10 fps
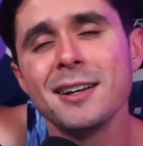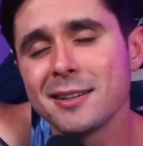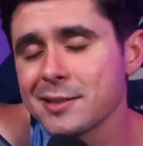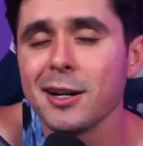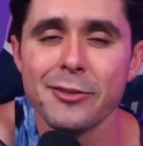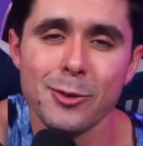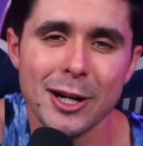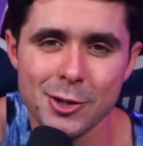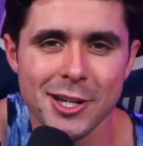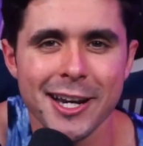So if you want to
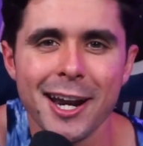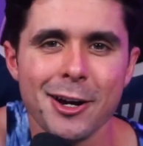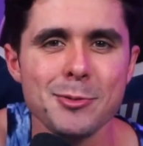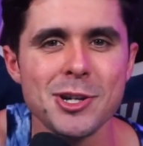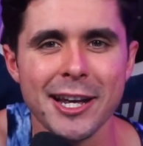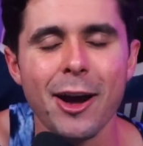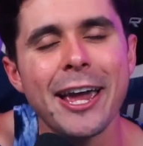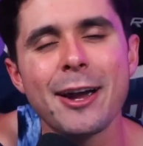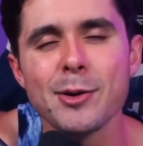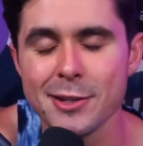go check it out, come check it out.
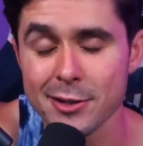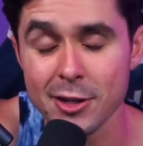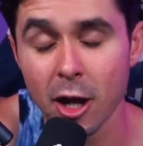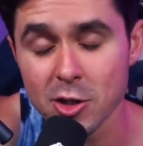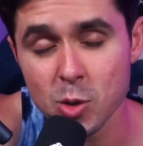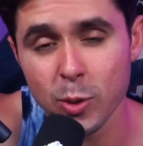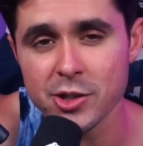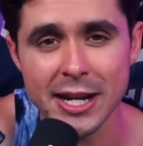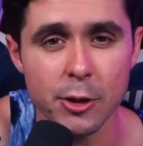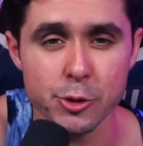Hang out with us on Twitch,
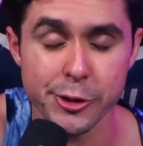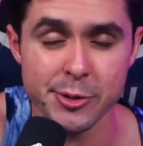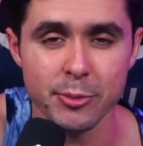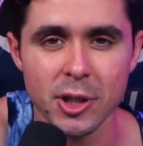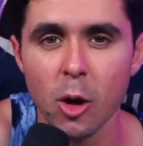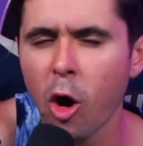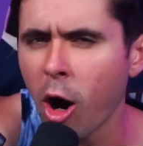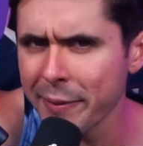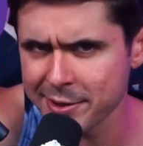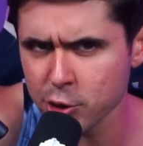down in the description below. All
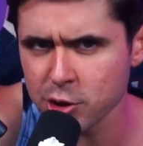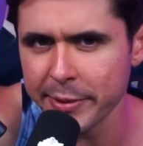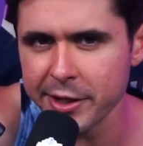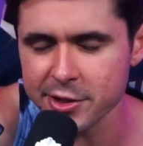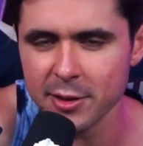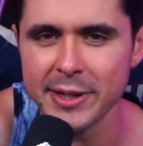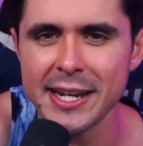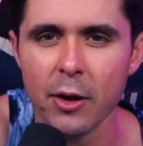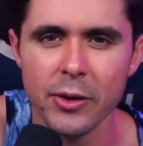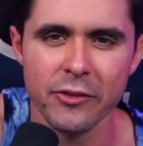my social medias are going to be
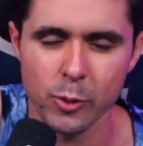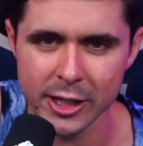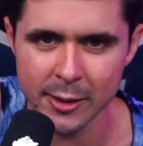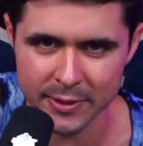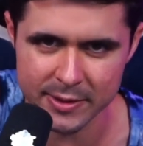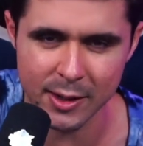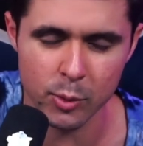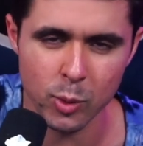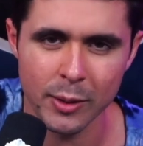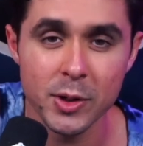down there if you want to keep up to date
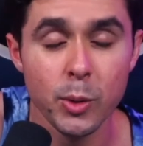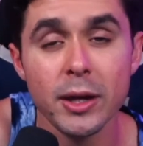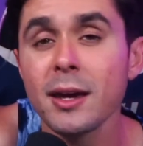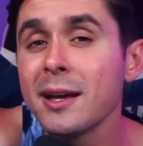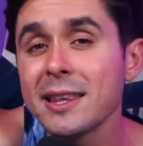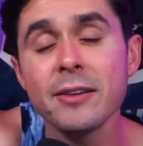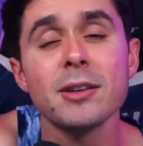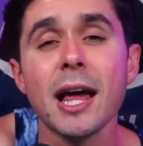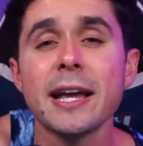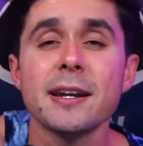with what I'm doing. Leave a
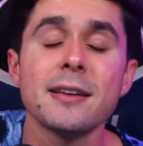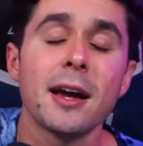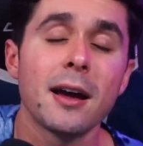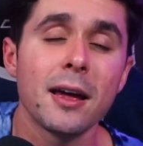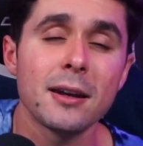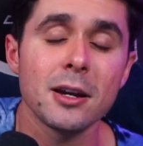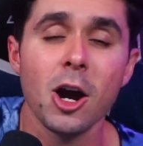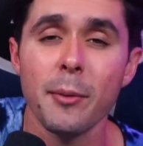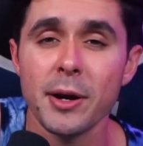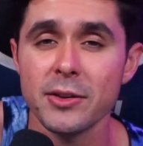like and a
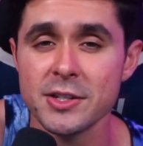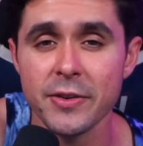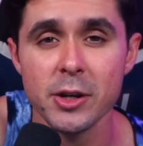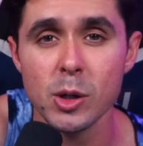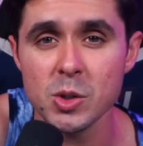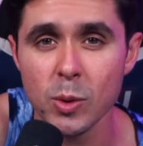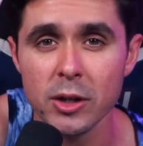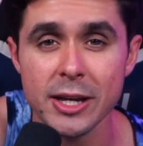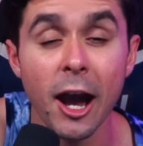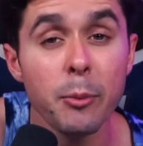comment on this video as well
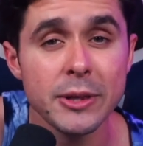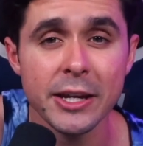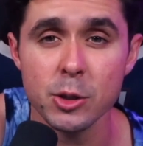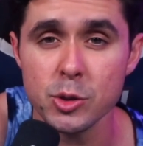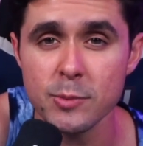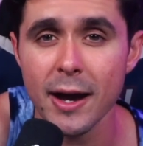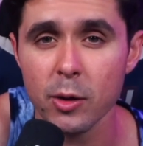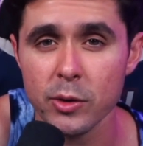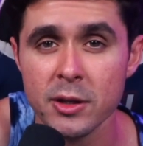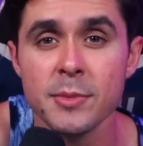to help with that YouTube
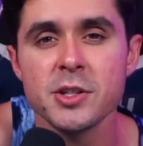algorithm.